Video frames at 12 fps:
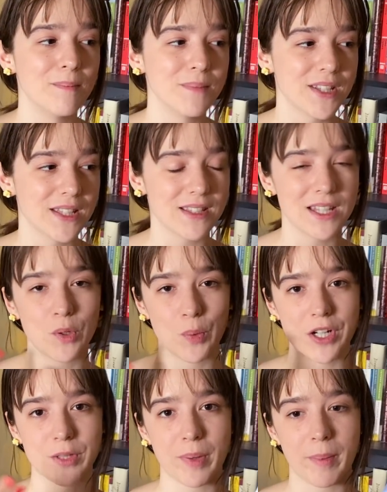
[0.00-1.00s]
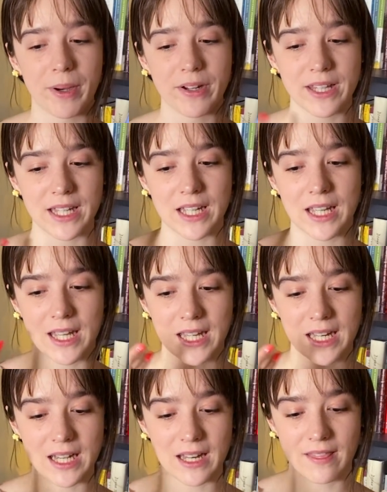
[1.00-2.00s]
since he works primarily
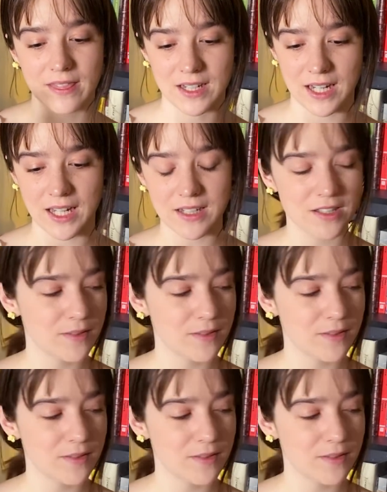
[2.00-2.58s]
in the night.